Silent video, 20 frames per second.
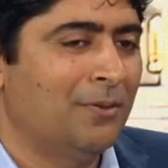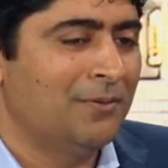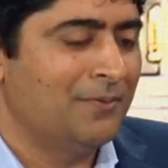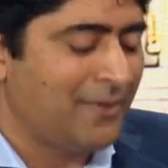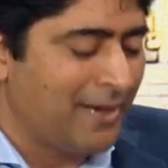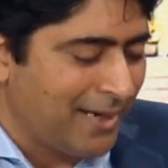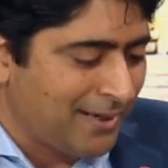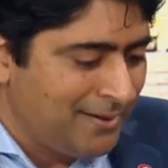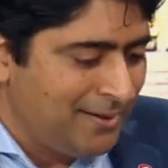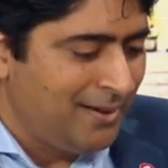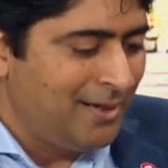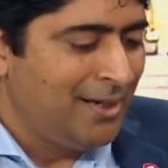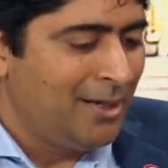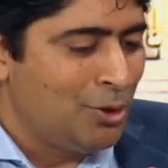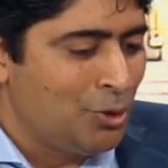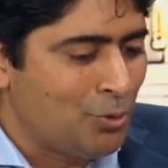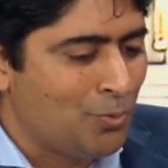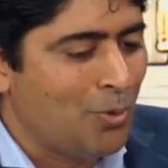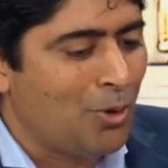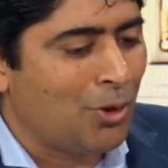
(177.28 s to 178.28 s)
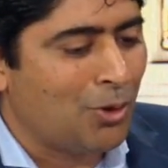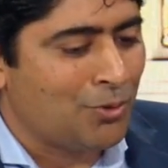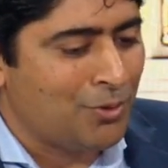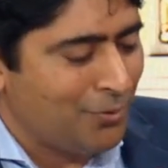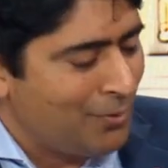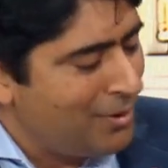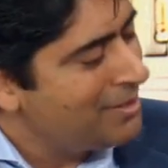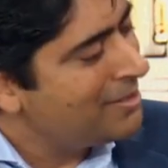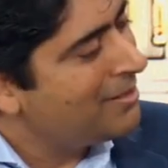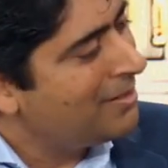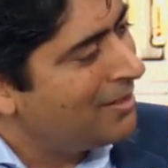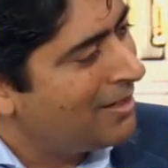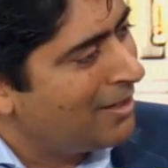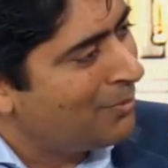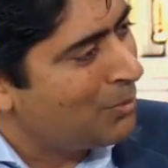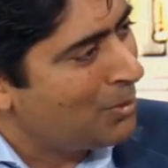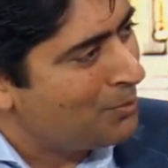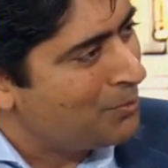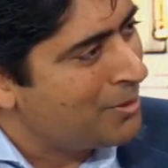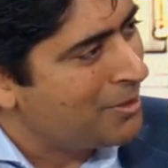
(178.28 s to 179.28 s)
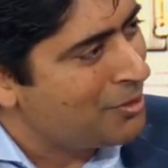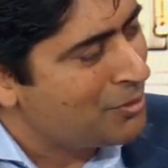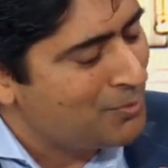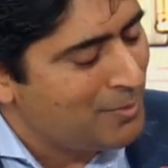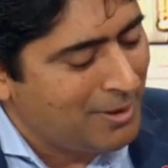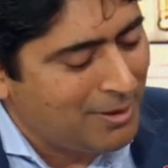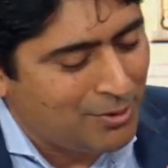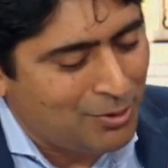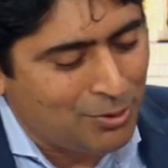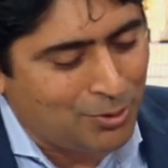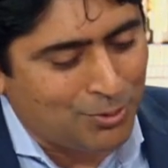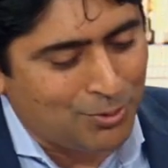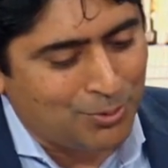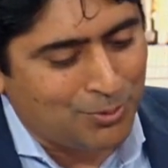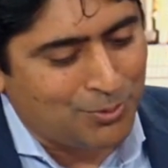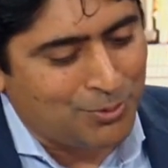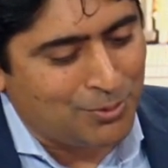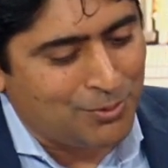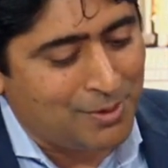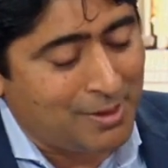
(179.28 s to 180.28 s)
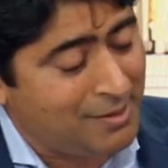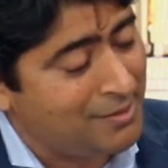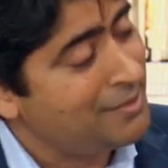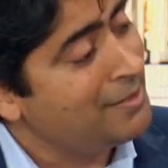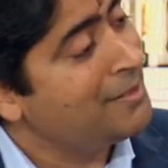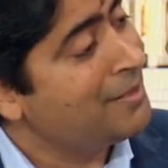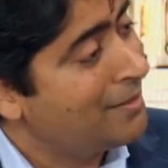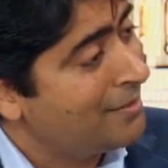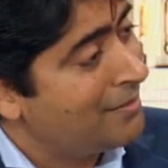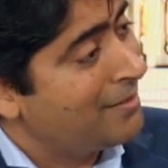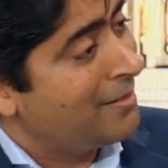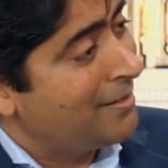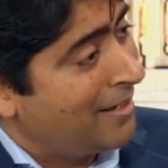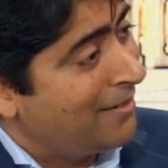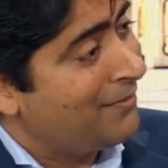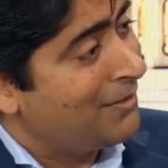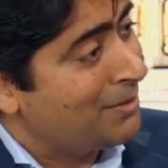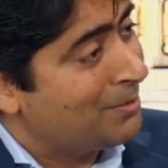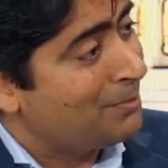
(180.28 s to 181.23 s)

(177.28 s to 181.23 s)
In fact, tomorrow, the reason what brings me to DC, other than having the